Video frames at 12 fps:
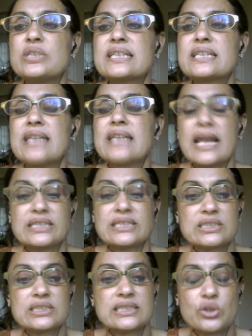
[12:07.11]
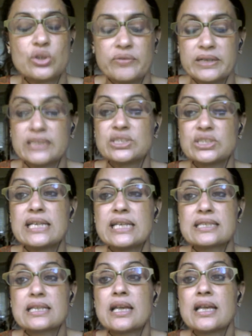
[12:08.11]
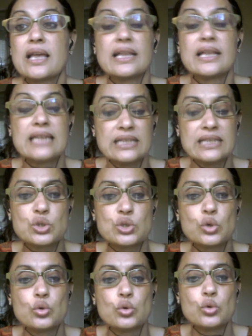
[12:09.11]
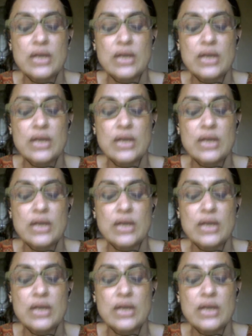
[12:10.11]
relaxation of attention. Yes, that is true.